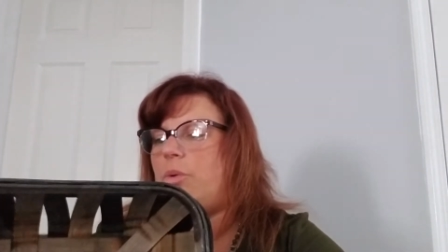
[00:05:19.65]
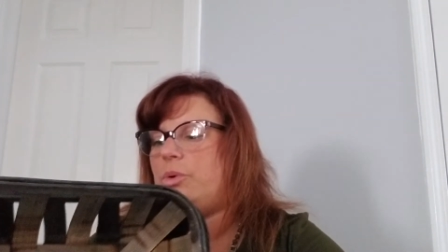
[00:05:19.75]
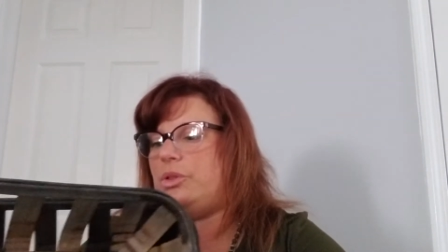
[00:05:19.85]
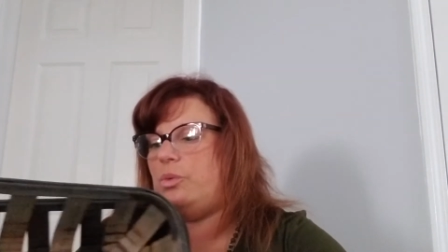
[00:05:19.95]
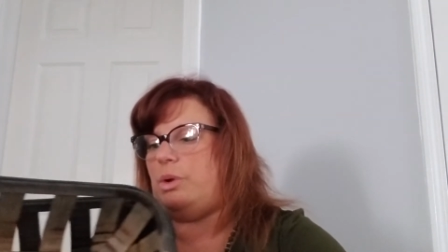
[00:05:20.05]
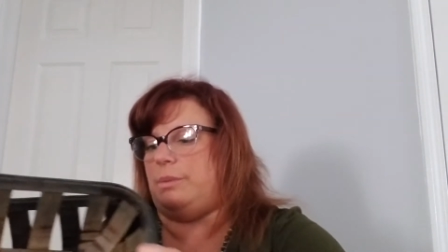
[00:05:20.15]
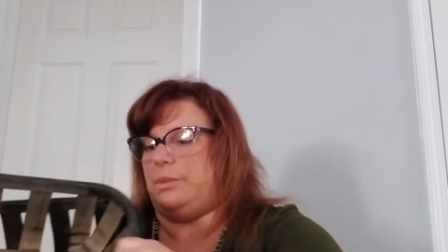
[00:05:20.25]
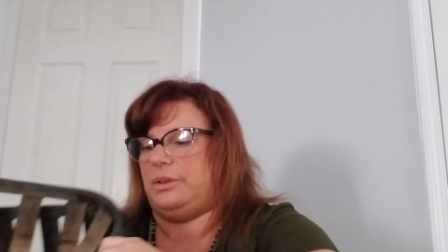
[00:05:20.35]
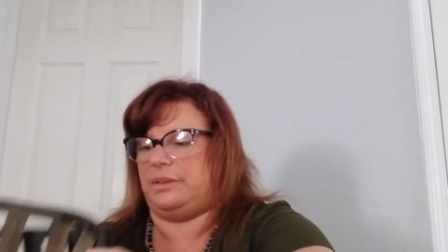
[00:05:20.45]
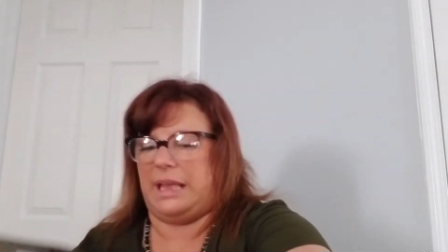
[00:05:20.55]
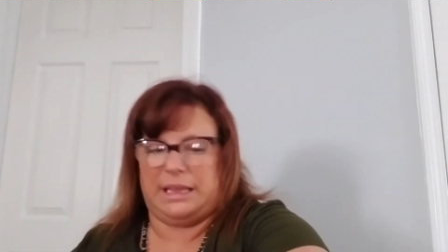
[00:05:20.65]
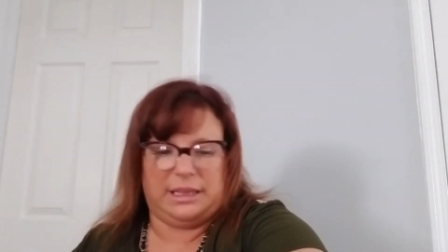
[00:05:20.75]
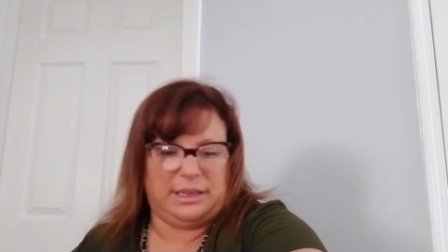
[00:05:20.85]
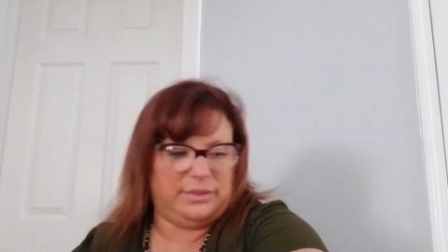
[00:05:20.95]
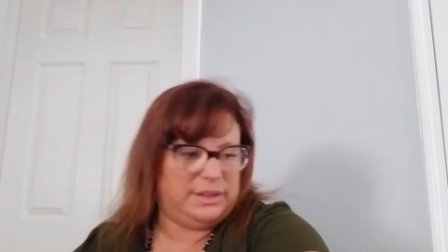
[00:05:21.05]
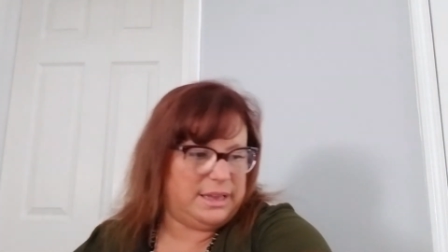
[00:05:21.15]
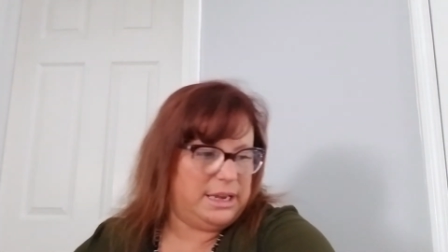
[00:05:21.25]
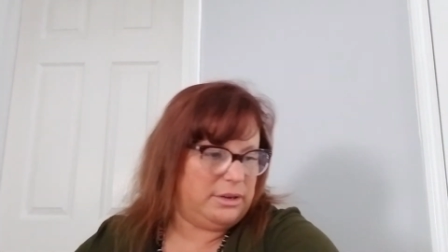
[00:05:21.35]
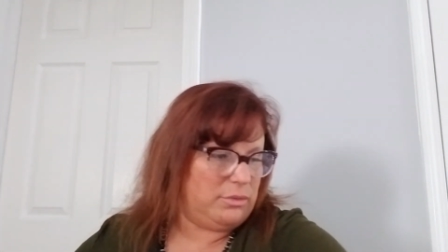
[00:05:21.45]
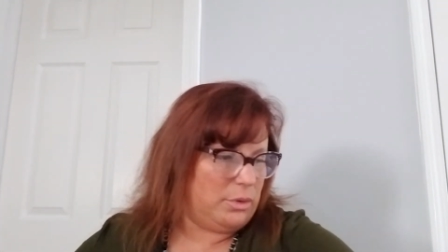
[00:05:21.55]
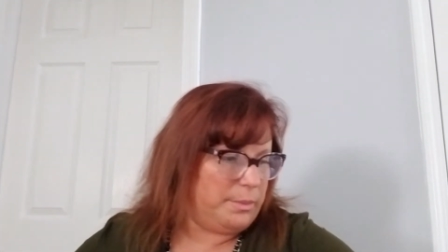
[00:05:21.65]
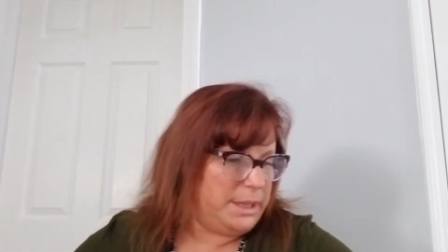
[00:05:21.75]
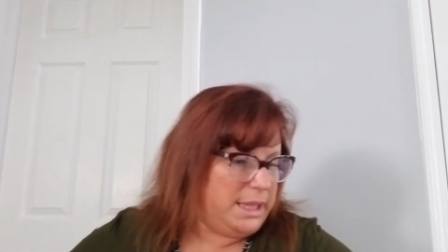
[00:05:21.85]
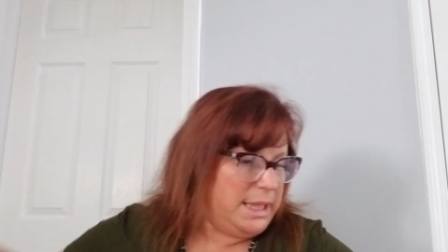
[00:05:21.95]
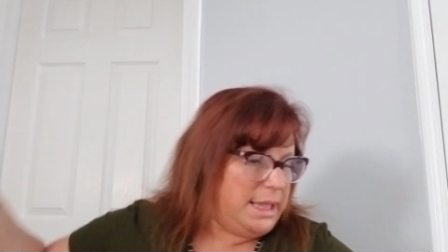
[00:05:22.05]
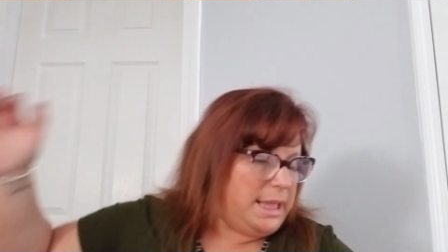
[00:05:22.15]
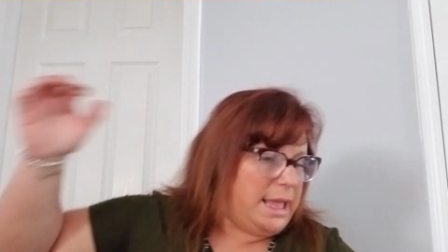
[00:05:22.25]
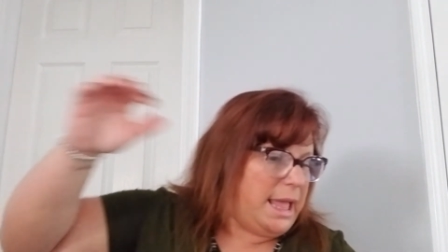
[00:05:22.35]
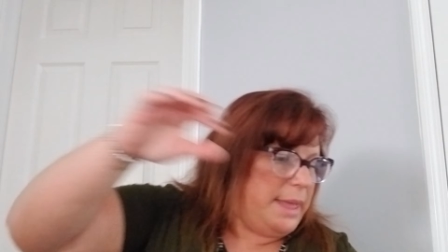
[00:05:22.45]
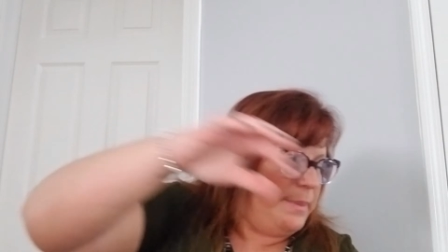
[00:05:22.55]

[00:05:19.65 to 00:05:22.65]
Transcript: where the windmill is hanging in the dining room. And